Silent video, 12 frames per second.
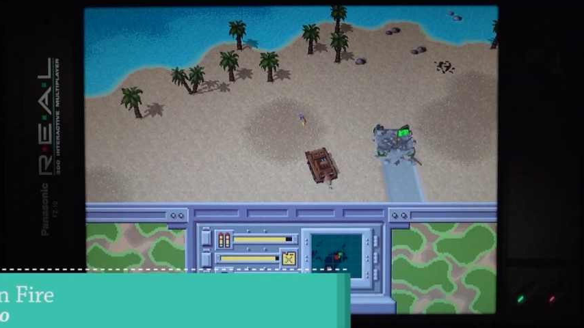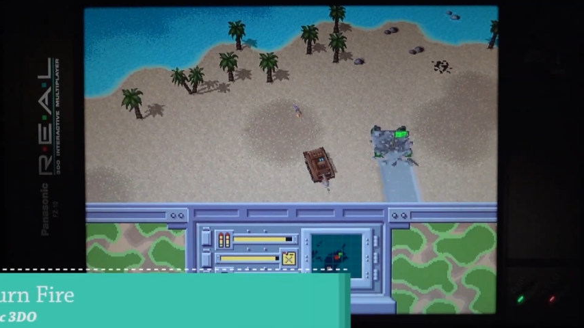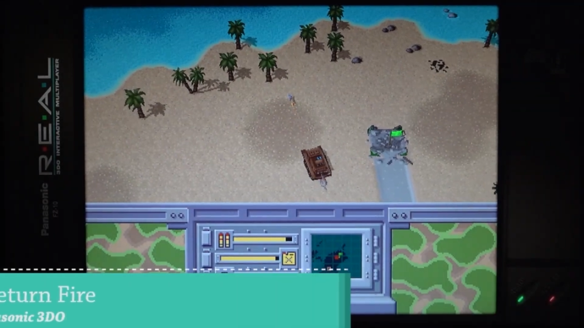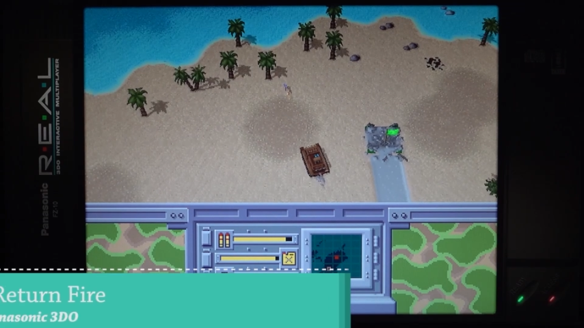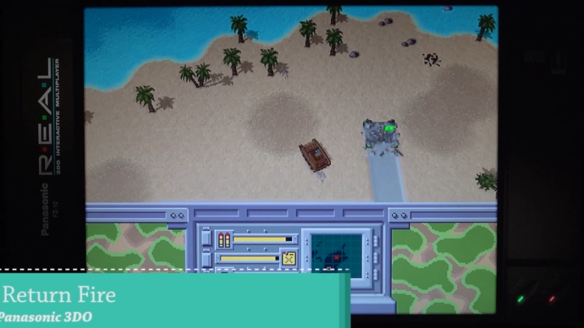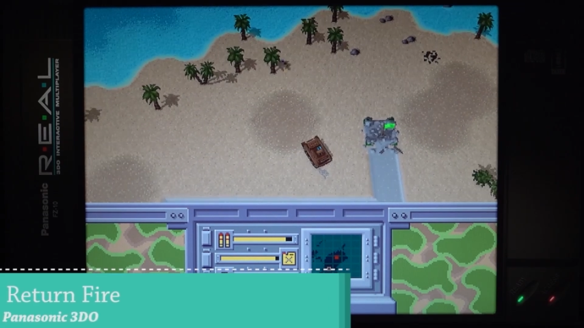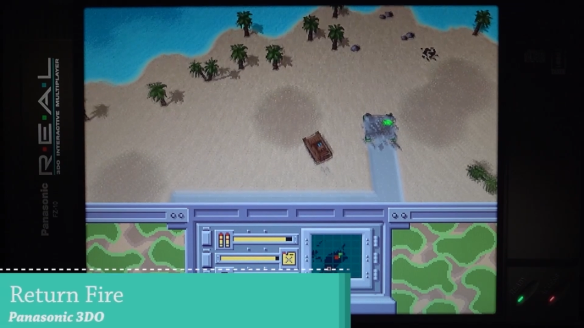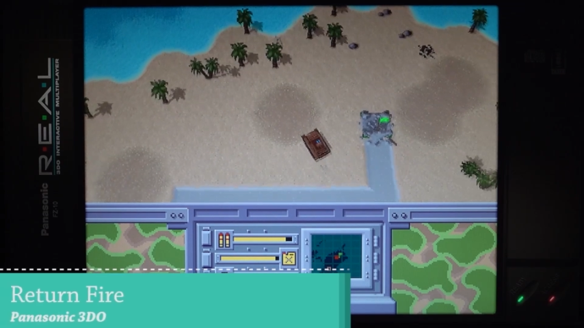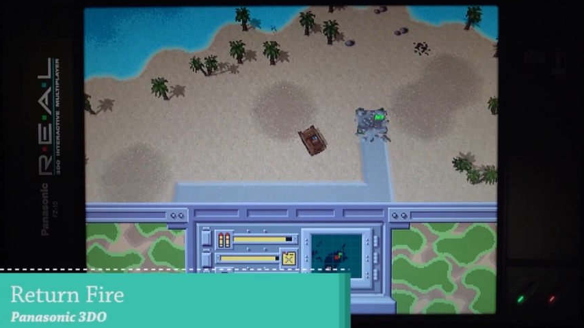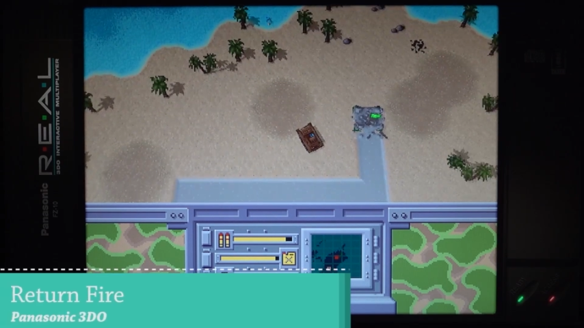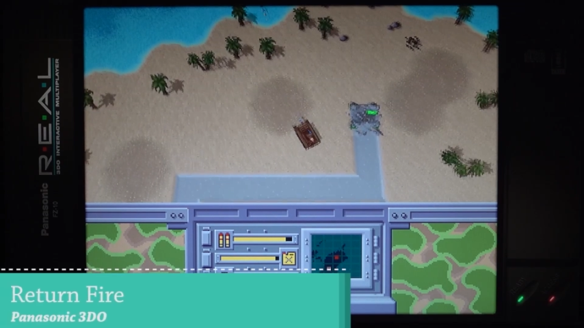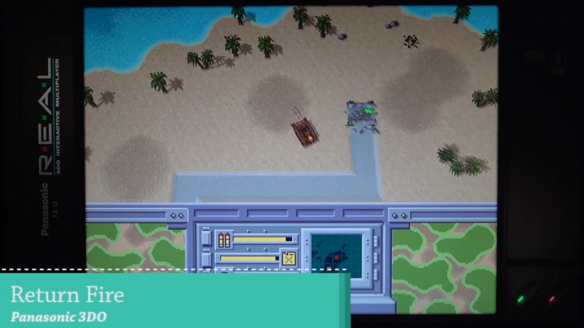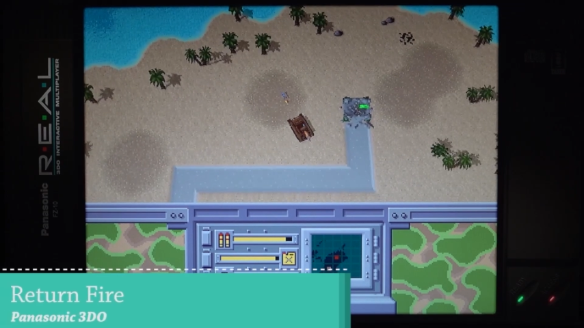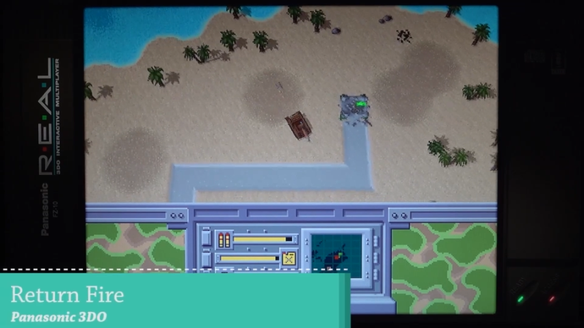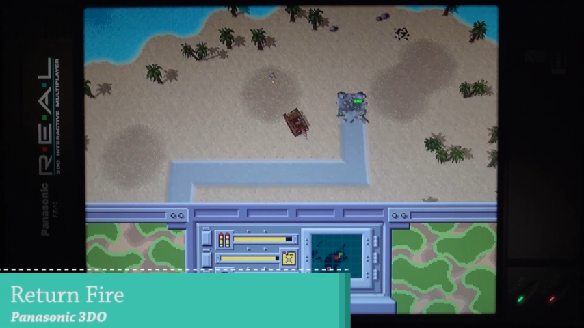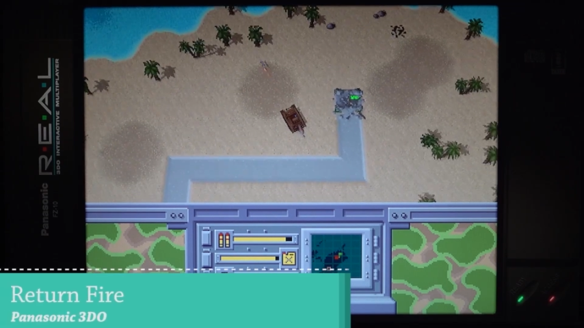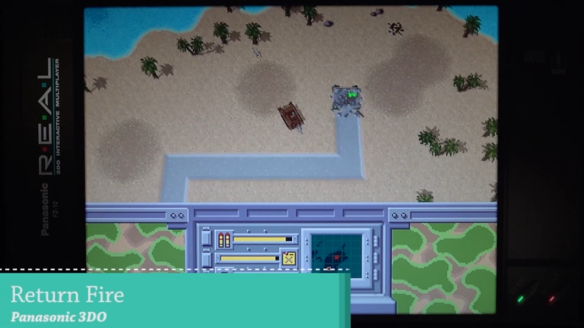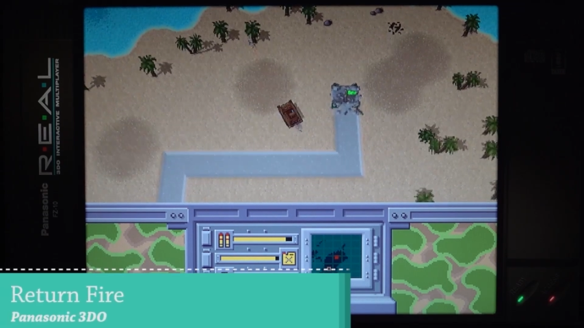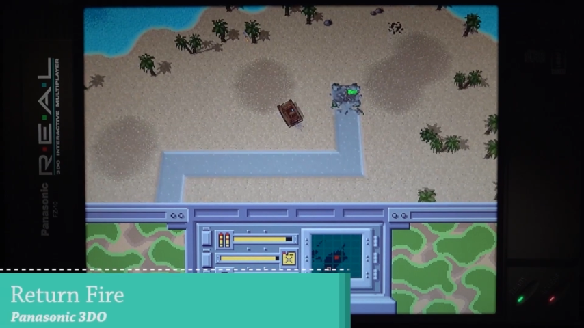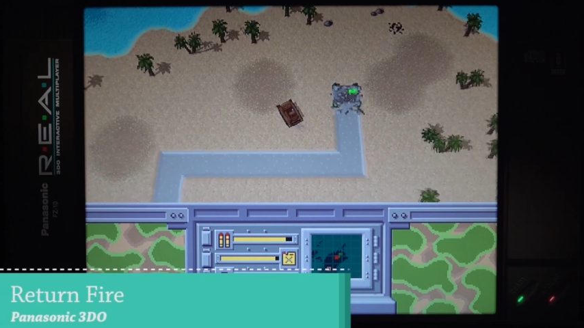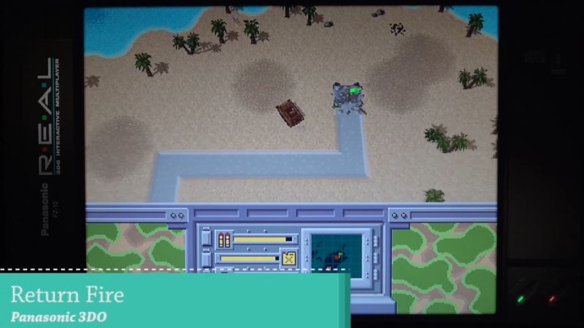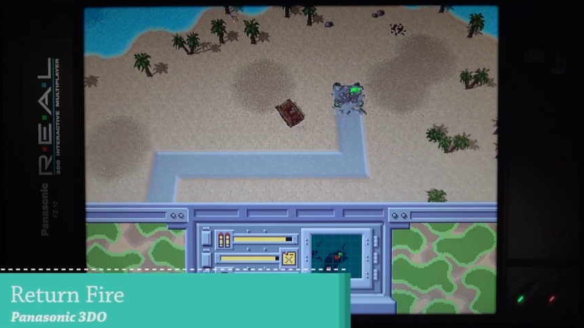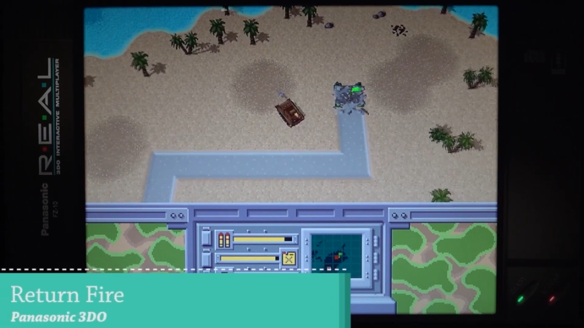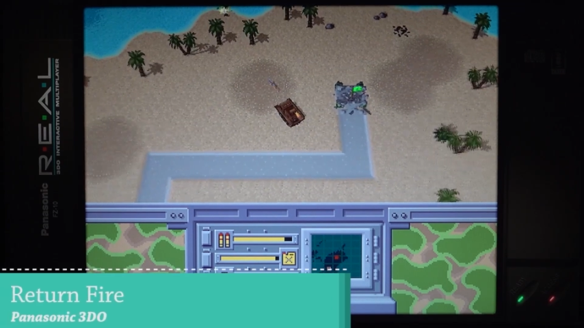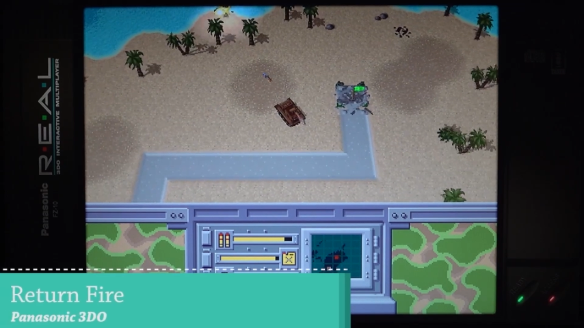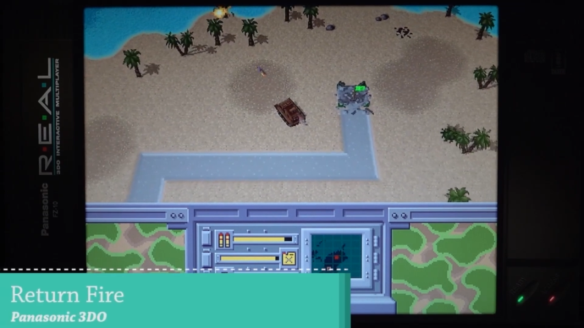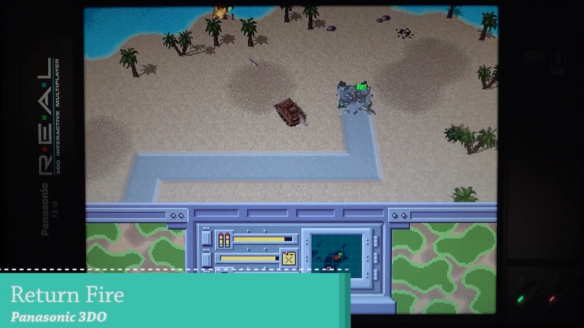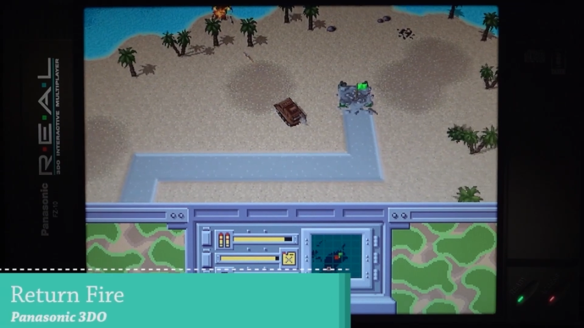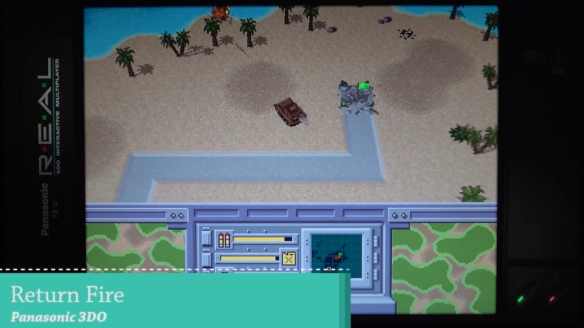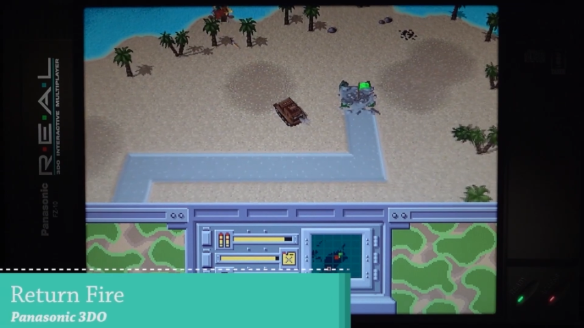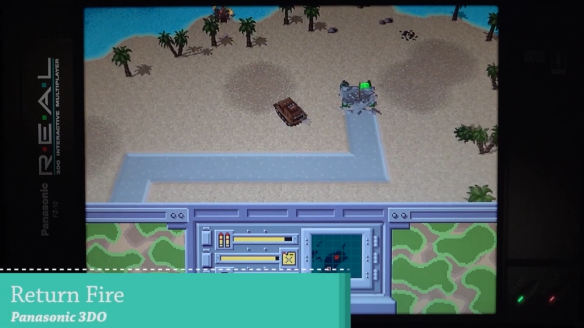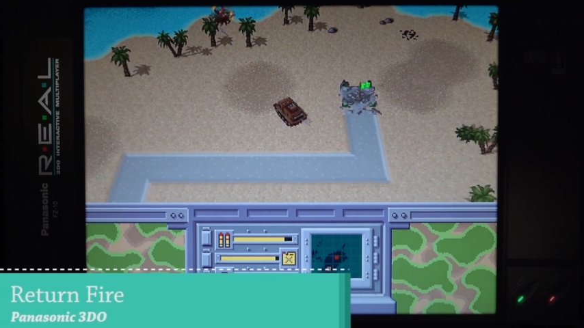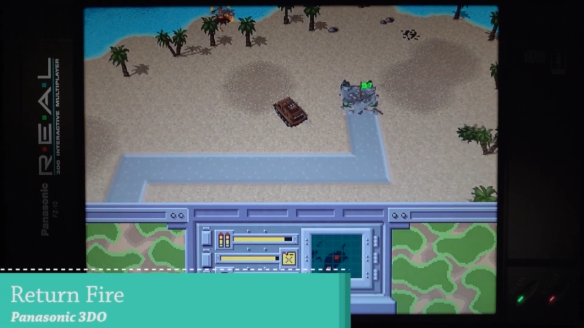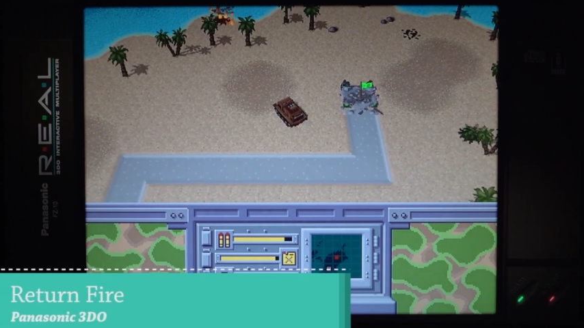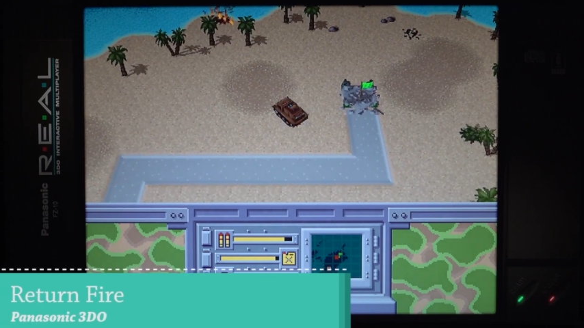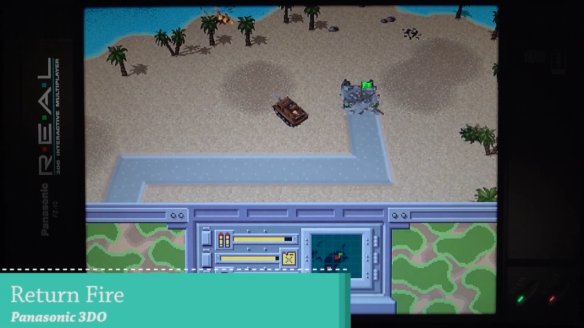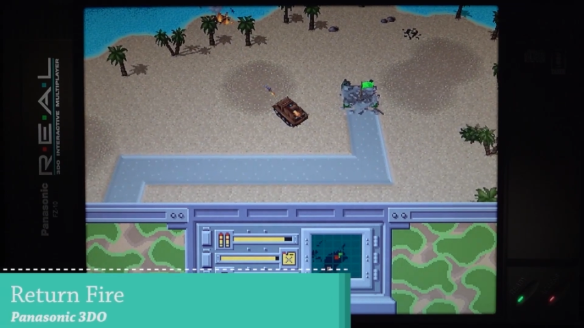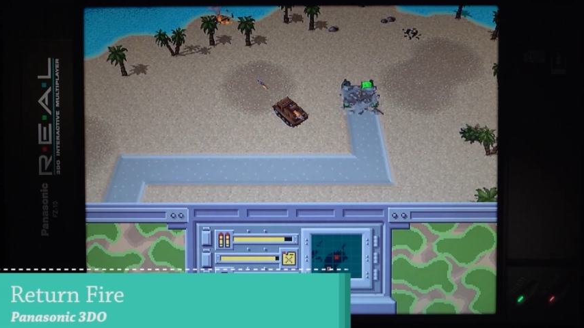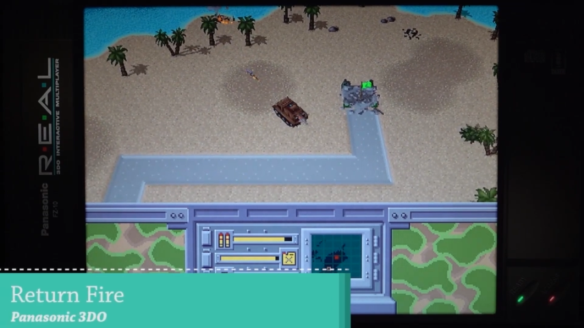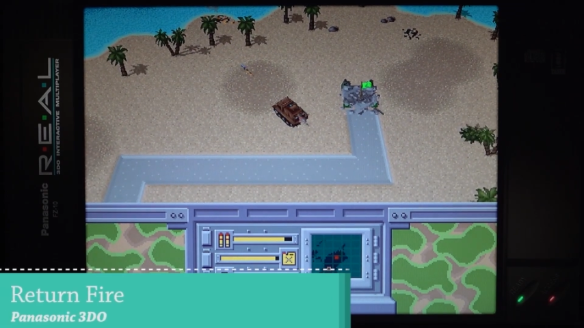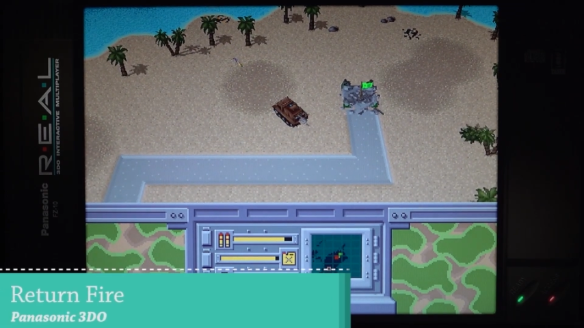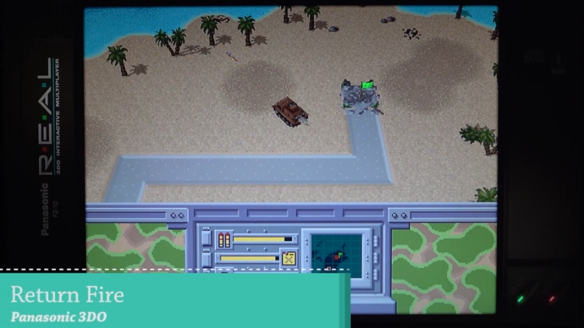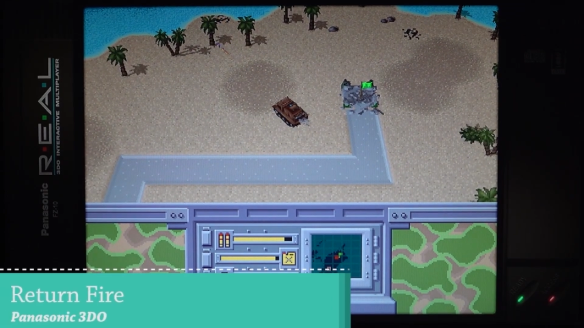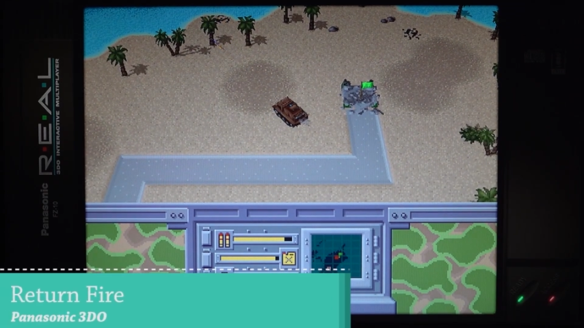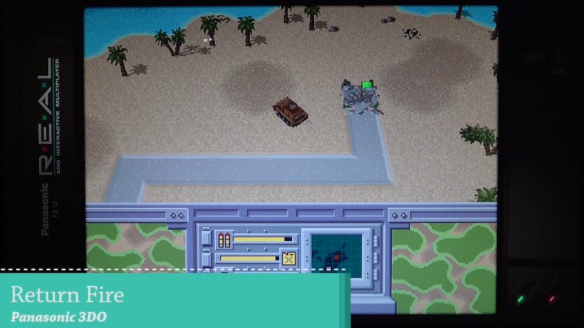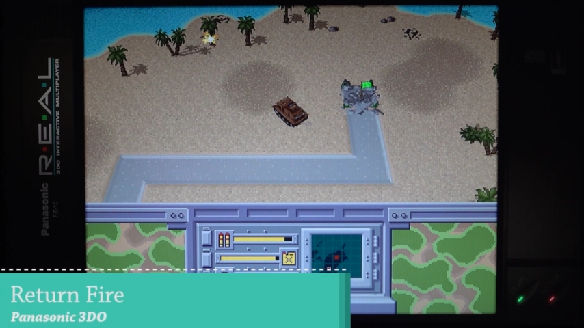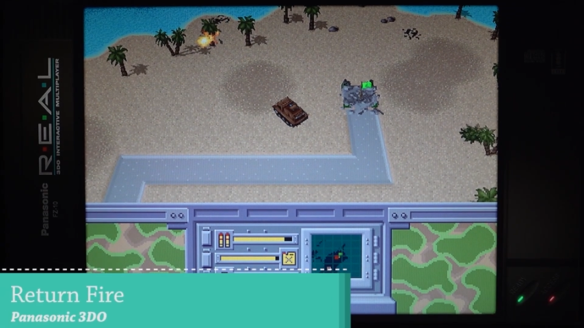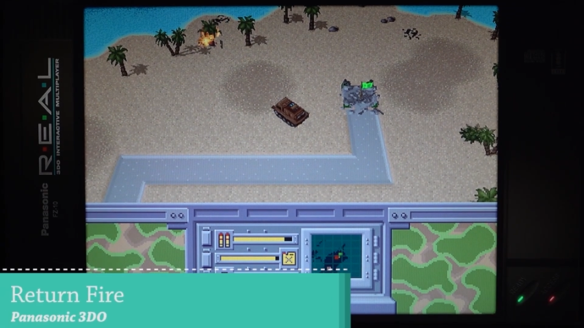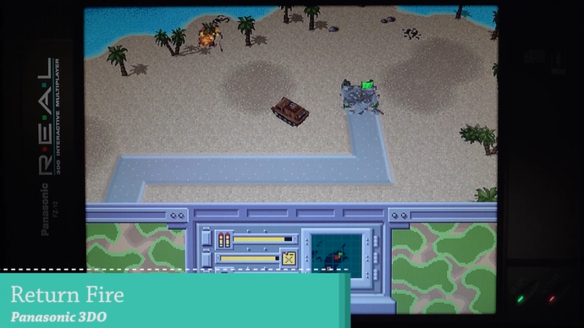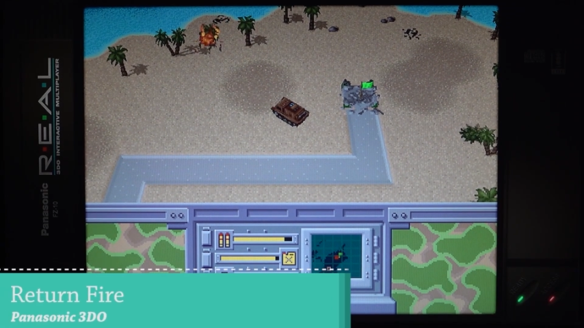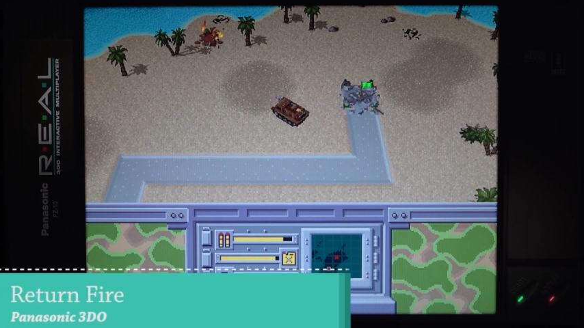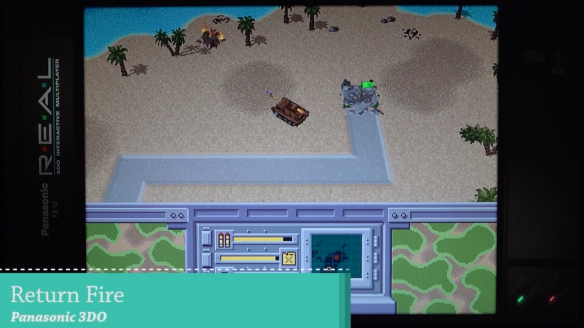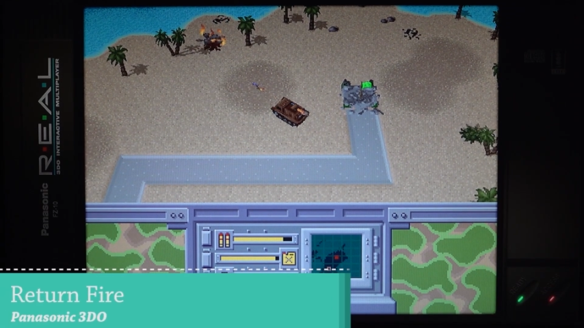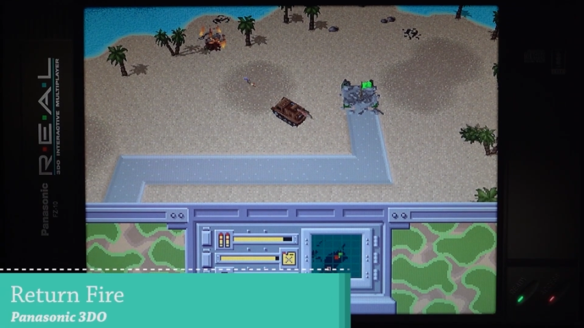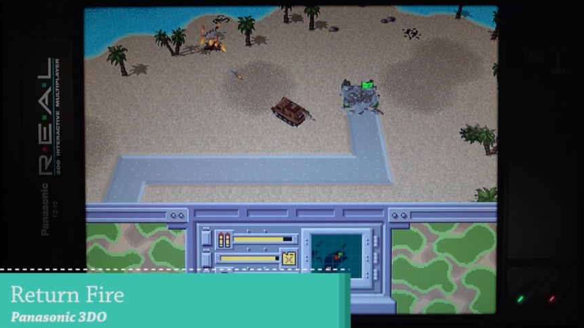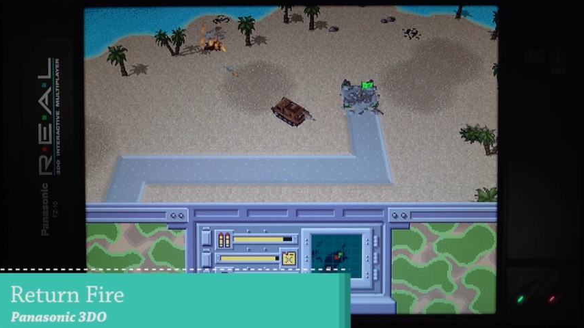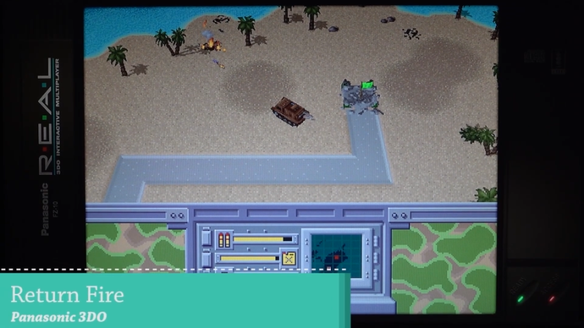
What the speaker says: [unreadable: no face in view]